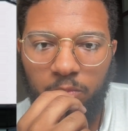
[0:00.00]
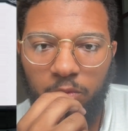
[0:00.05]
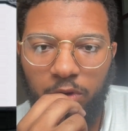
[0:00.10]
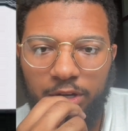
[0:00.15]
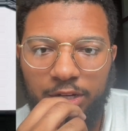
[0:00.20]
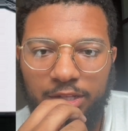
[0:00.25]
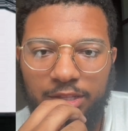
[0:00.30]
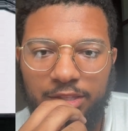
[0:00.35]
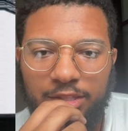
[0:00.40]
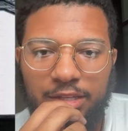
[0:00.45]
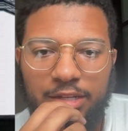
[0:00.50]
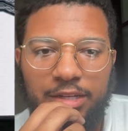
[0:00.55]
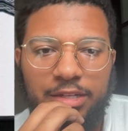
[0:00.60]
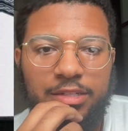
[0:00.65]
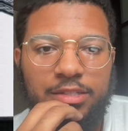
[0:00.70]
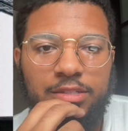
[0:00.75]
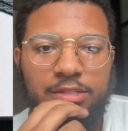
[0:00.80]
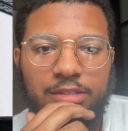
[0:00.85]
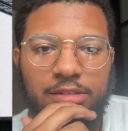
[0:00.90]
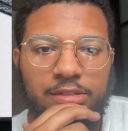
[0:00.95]
one of the
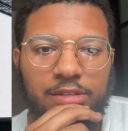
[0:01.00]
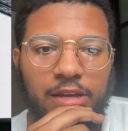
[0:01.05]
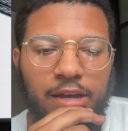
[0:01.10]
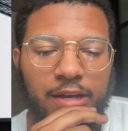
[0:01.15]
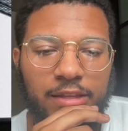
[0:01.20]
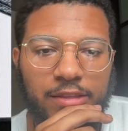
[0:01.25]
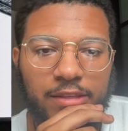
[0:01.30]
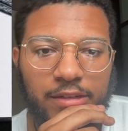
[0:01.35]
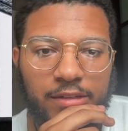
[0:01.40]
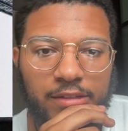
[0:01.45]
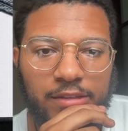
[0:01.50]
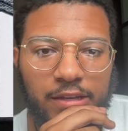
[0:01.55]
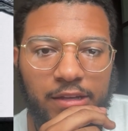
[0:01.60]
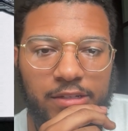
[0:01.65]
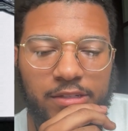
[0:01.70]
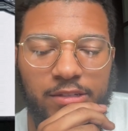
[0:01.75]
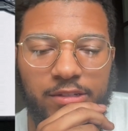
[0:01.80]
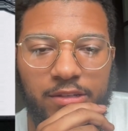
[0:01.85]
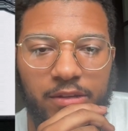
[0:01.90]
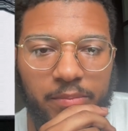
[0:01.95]
things I think
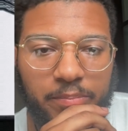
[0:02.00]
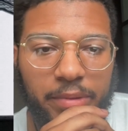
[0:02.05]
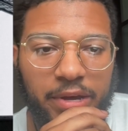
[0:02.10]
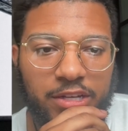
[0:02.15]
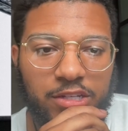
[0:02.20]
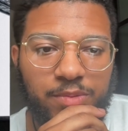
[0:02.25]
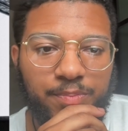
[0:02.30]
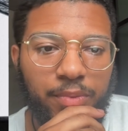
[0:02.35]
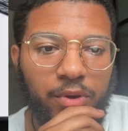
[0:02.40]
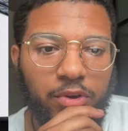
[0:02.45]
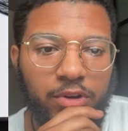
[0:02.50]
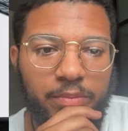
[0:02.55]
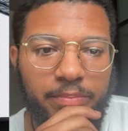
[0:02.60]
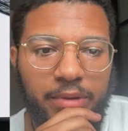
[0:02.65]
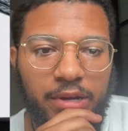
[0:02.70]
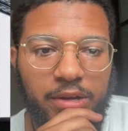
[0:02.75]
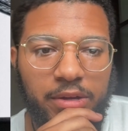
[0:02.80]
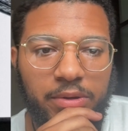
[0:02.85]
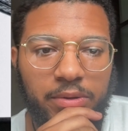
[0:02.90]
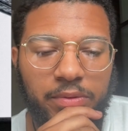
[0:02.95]
that's the best part
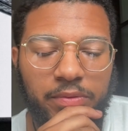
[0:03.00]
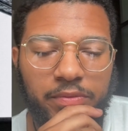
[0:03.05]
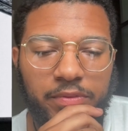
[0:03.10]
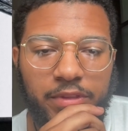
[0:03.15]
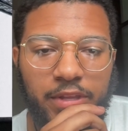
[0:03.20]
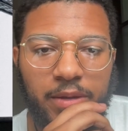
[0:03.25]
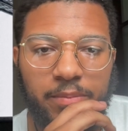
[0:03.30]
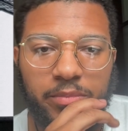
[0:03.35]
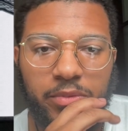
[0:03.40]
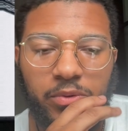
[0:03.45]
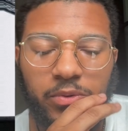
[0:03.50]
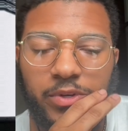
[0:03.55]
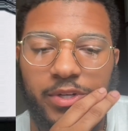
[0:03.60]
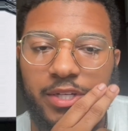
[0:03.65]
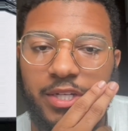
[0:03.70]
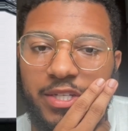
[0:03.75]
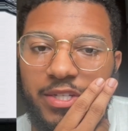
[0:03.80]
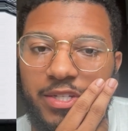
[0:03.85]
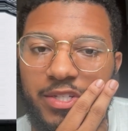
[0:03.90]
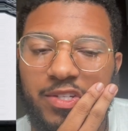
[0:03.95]
about them
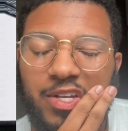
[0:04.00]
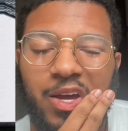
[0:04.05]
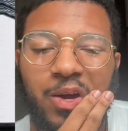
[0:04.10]
doing this,